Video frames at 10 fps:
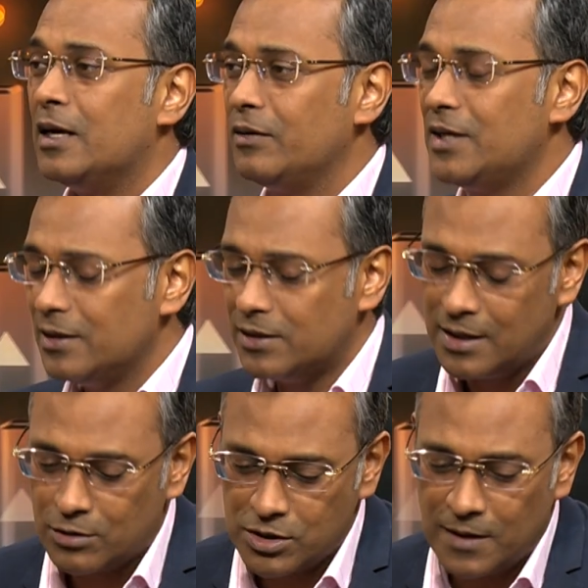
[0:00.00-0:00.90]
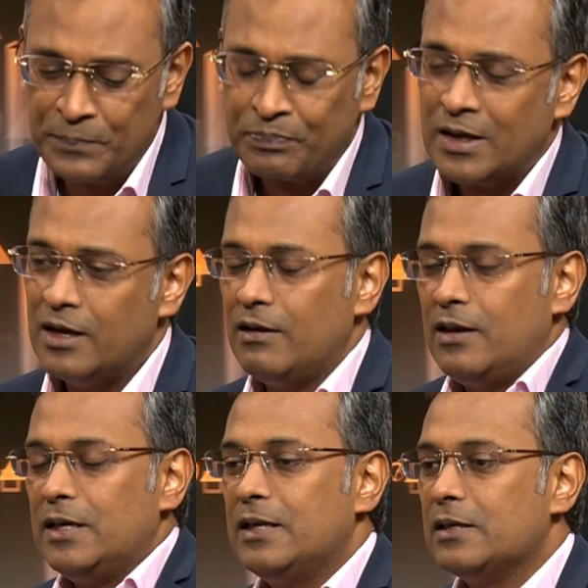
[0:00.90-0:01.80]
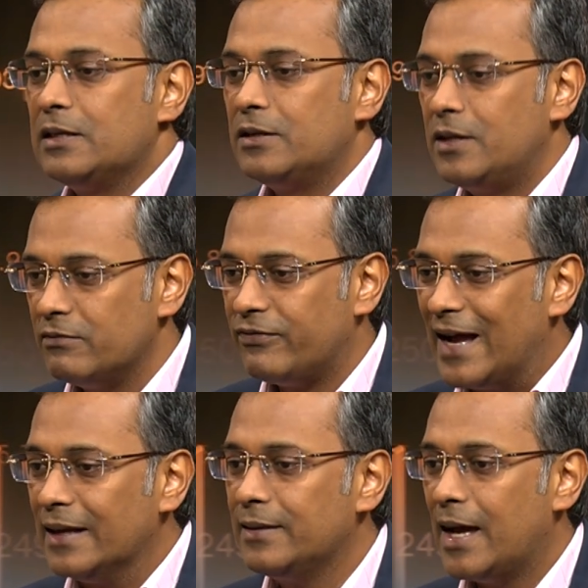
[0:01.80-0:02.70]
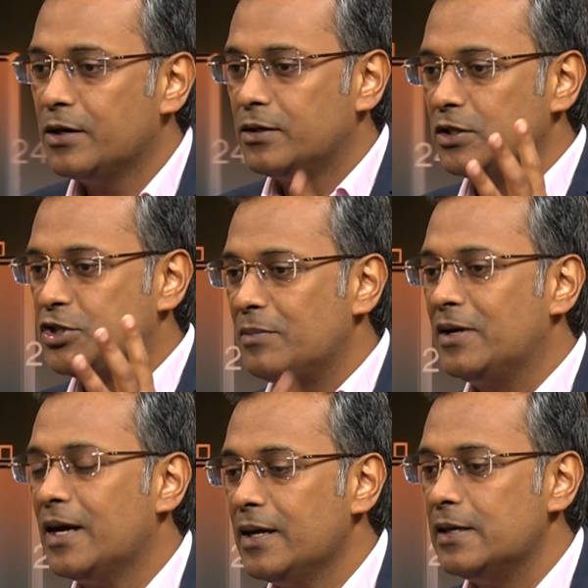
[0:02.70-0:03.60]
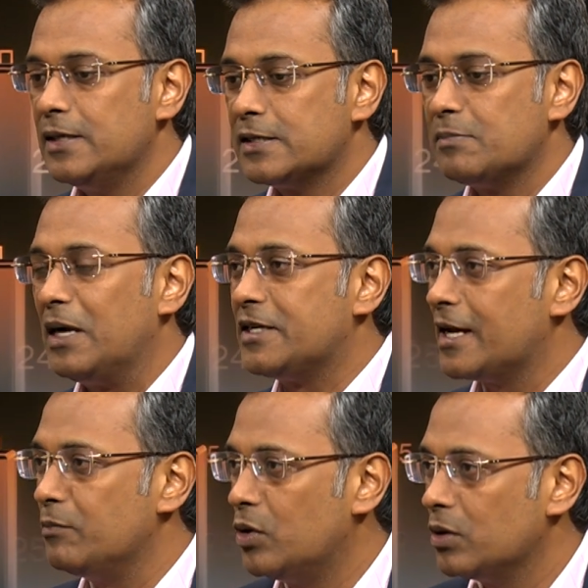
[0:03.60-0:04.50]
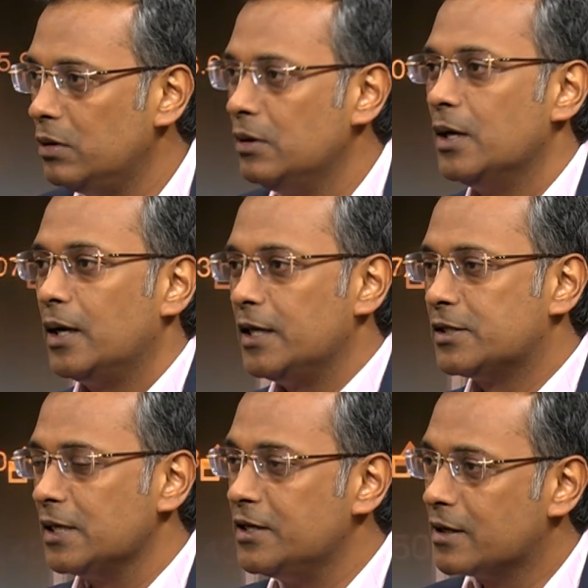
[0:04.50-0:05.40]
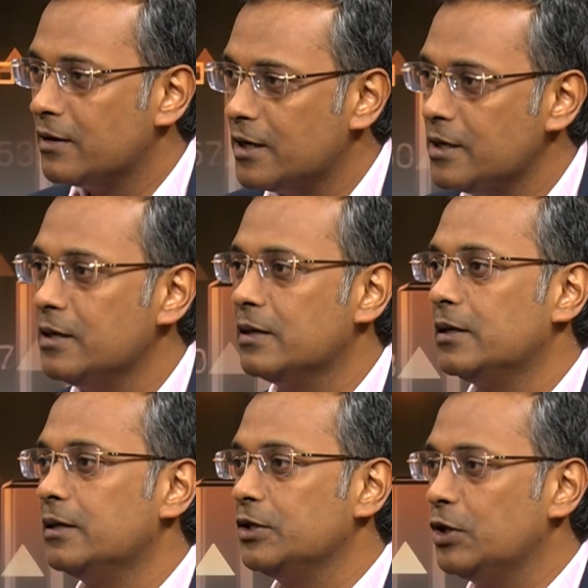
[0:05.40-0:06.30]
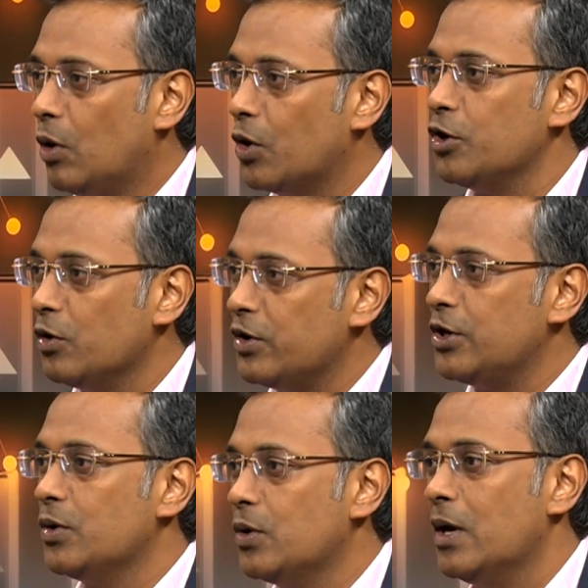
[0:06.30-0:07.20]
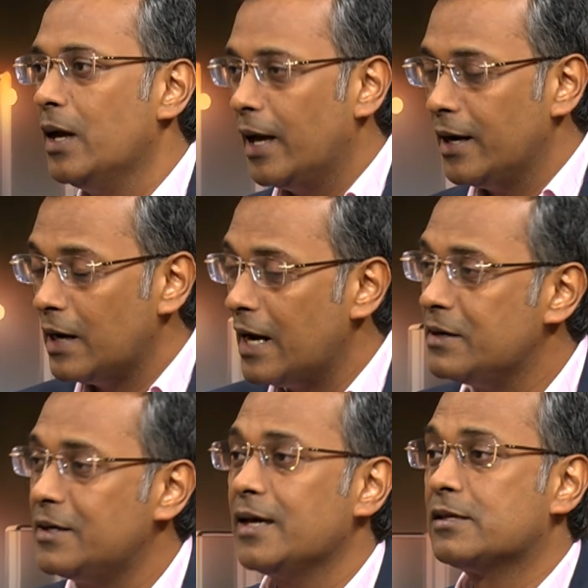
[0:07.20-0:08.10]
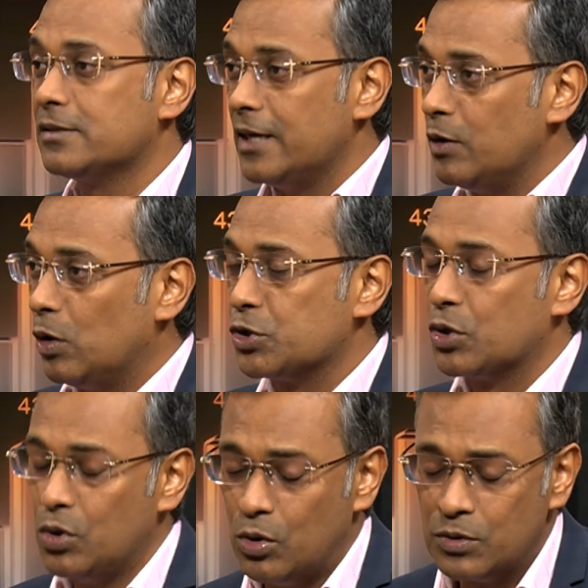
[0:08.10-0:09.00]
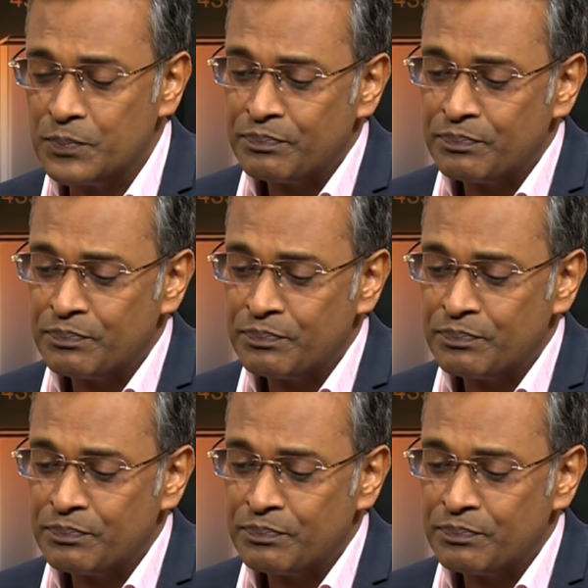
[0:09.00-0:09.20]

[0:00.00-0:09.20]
Now, the other thing, Krishna, the fact that Gemini is multimodal, it's integrating, audio, video, and text, and also code.